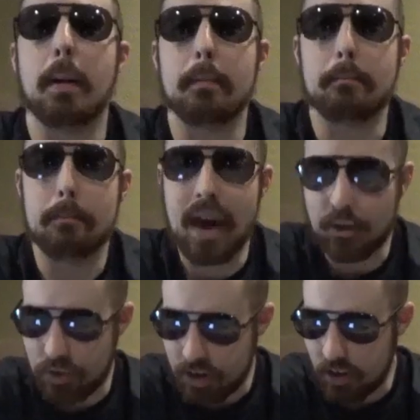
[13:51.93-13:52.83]
Matt
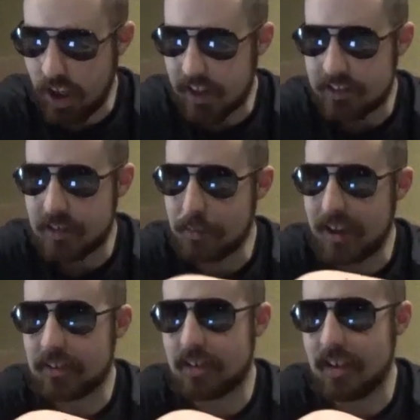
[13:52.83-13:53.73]
Riddle, as he
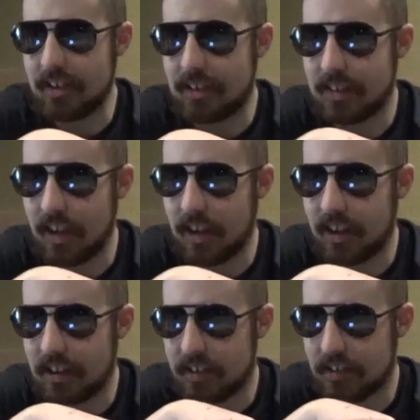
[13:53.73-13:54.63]
makes his
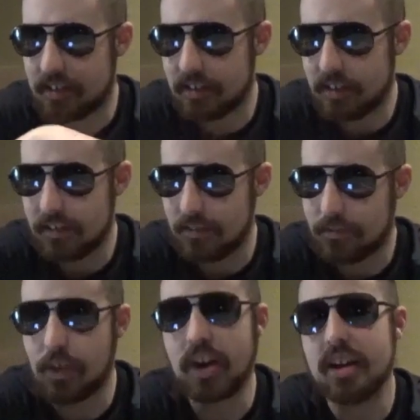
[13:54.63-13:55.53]

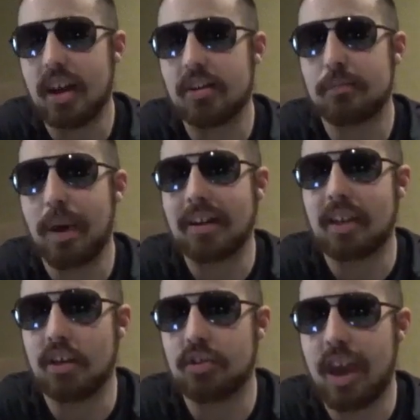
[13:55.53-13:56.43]
Friday Night
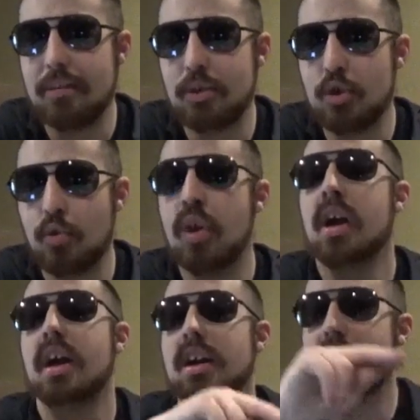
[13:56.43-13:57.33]
Smackdown debut
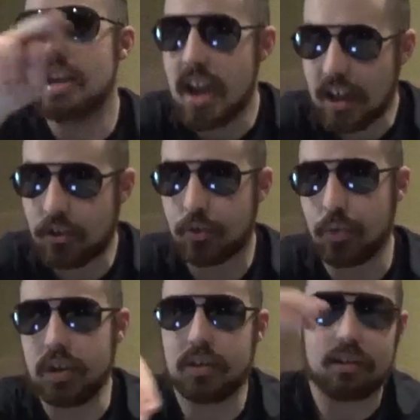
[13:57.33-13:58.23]
next
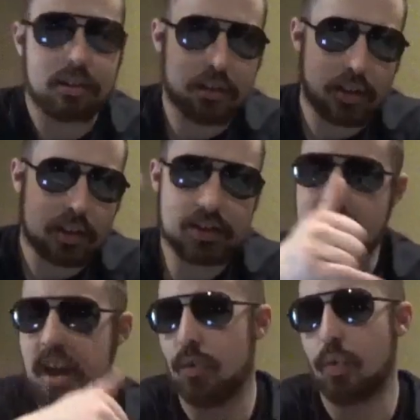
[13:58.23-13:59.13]
week.
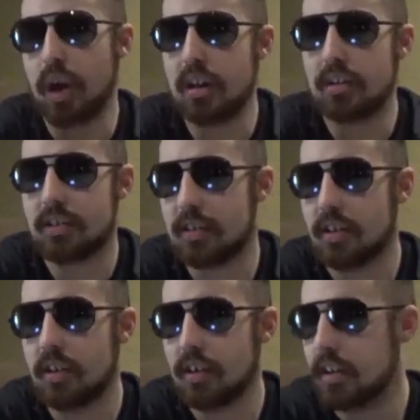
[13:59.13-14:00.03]
Can't wait.
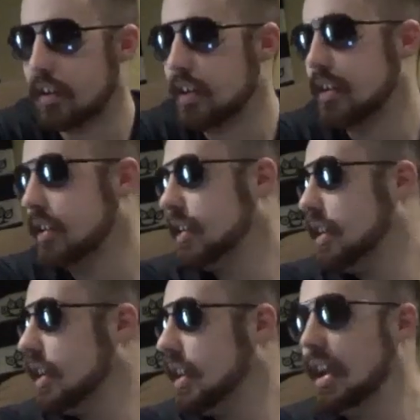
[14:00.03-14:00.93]

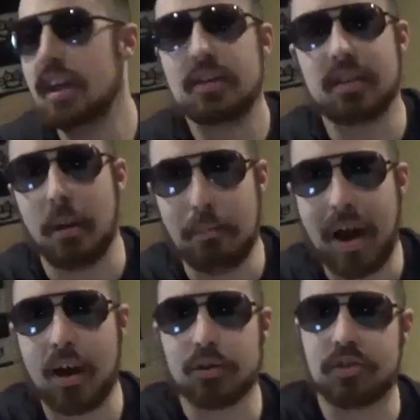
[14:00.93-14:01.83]
It's
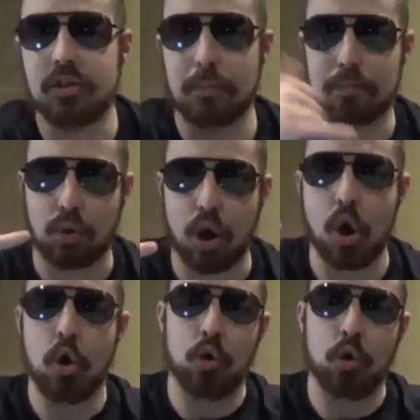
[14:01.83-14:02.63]
about to bro